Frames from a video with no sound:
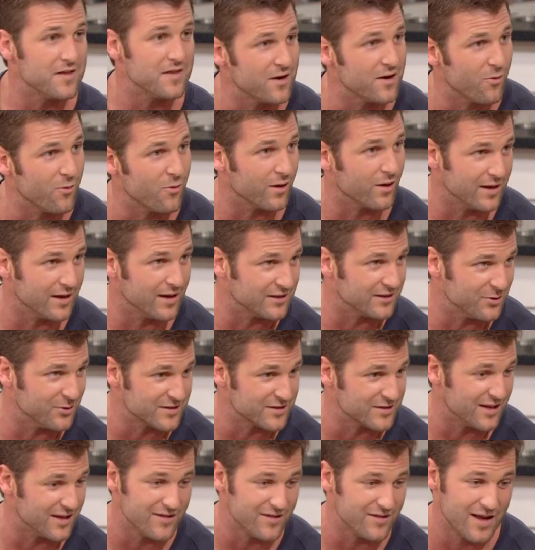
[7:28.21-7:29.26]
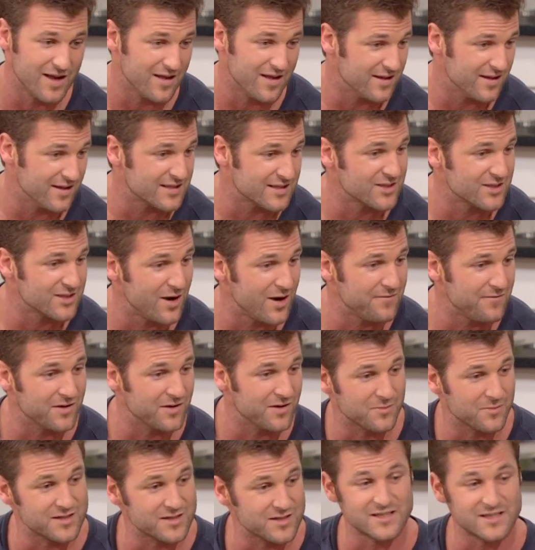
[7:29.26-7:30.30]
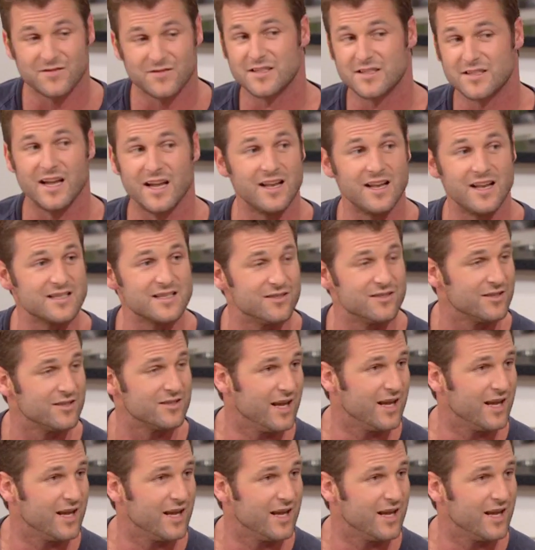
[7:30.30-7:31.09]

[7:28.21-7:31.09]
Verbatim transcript: they don't want, like to do this stuff. This is great for him because he doesn't have to stay in his little